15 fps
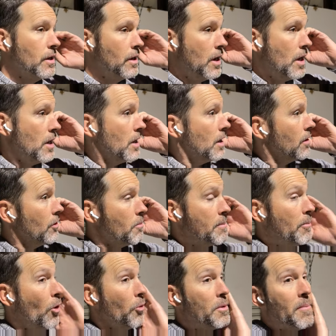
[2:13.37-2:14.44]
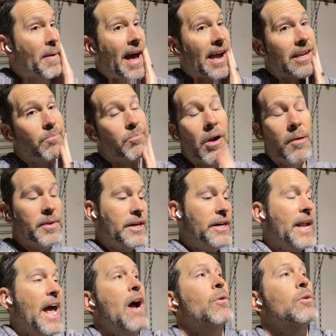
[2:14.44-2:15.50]
Uh, they'll both be back probably in an
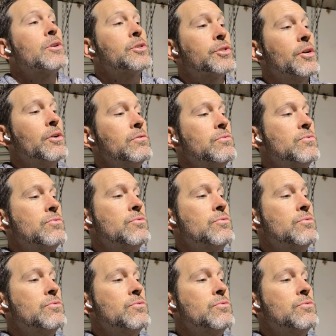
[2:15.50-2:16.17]
hour or so.